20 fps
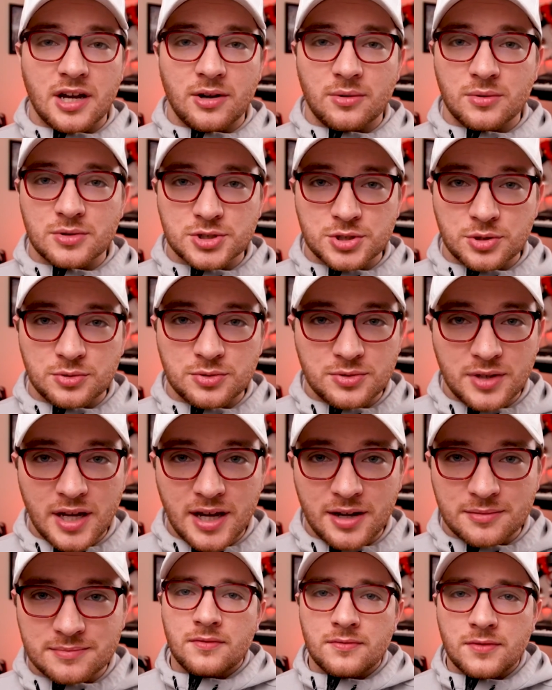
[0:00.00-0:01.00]
I will show you
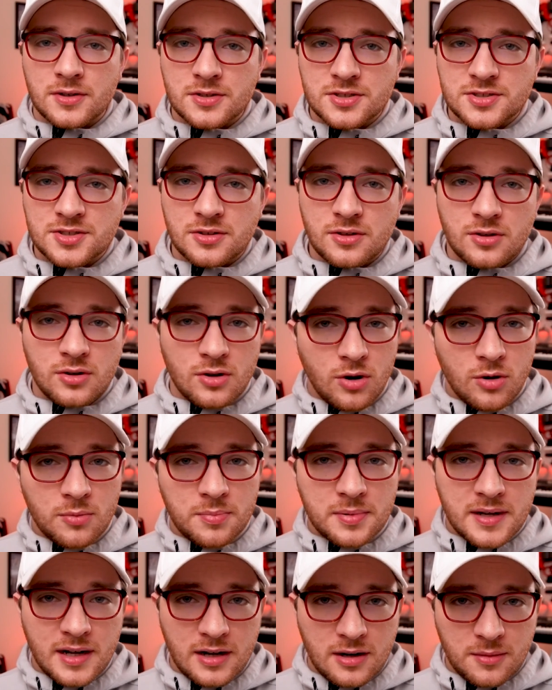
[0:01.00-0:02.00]
now. First,
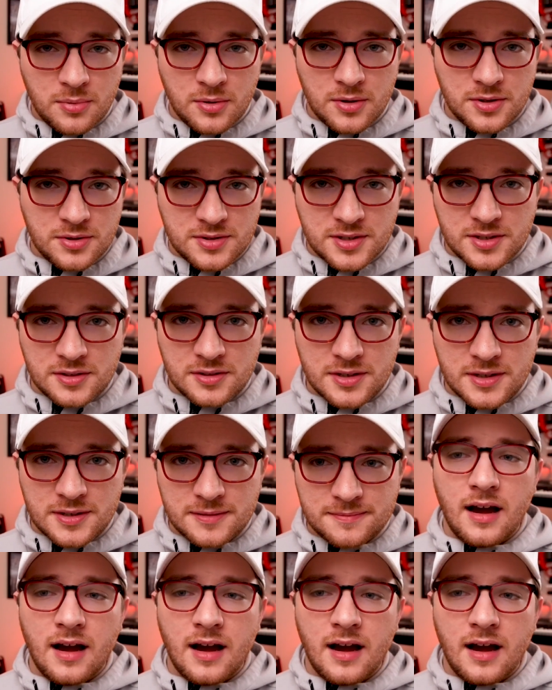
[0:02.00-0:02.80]
open AirPort utility.